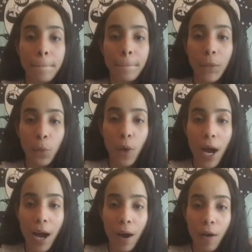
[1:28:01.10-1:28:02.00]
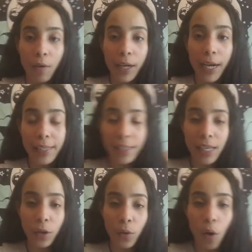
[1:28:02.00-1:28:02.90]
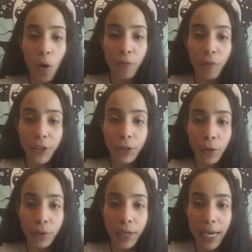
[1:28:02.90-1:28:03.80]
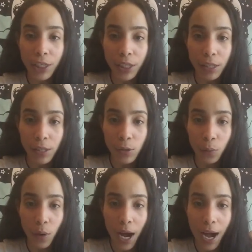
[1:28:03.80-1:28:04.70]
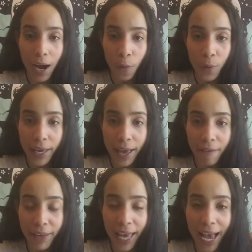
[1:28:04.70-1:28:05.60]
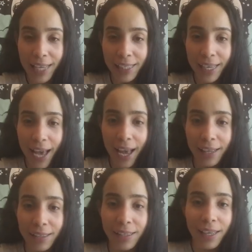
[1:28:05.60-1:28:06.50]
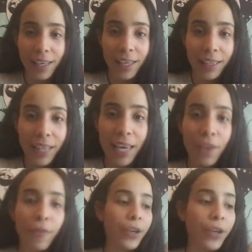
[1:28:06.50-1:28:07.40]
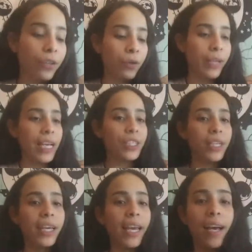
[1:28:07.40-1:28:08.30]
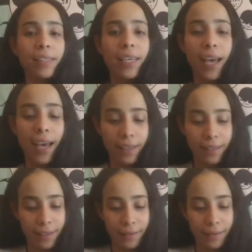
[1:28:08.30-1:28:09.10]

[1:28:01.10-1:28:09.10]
Wow. Guys, thank you all for your donations. Wow. We have Kaz. Thank you for your donation, Kaz.